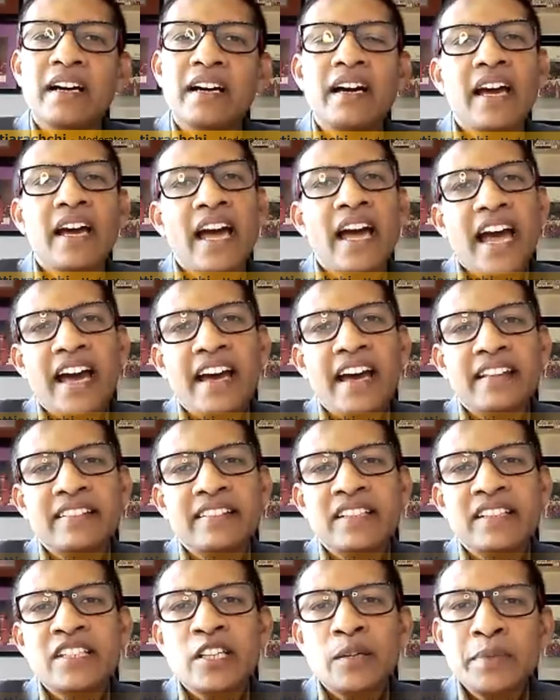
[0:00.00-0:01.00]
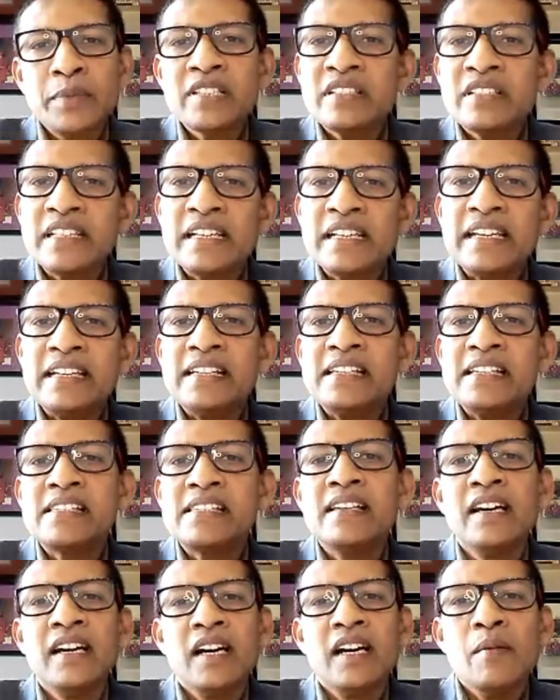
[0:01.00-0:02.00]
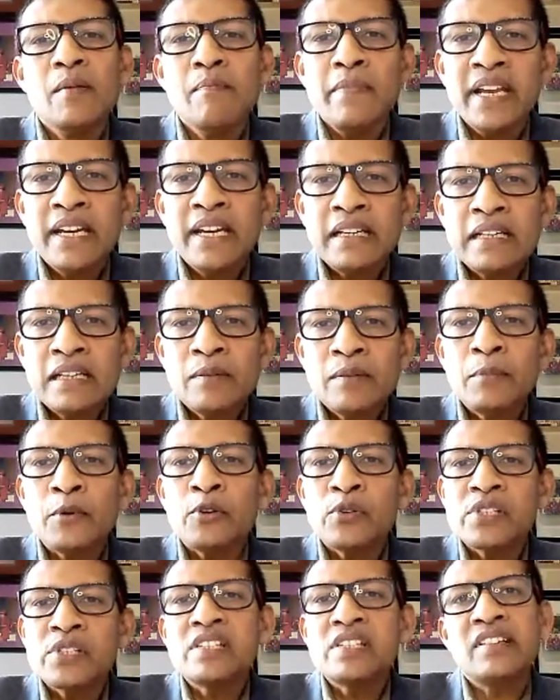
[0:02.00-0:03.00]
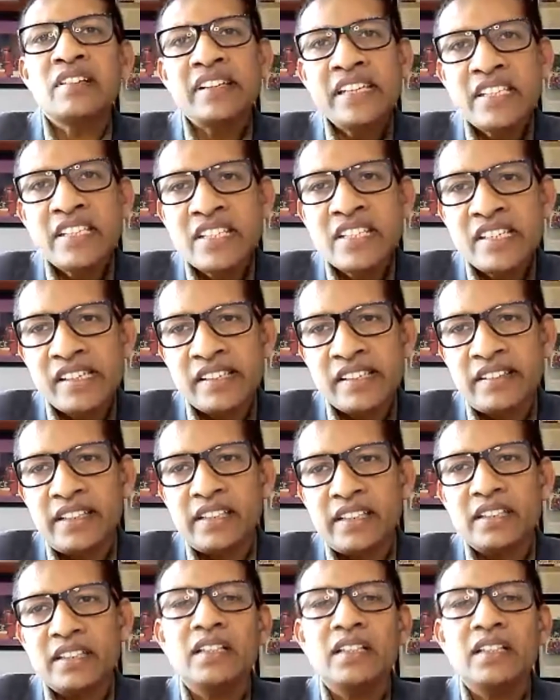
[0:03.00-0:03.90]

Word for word: and the topic today is Mental Process Reengineering,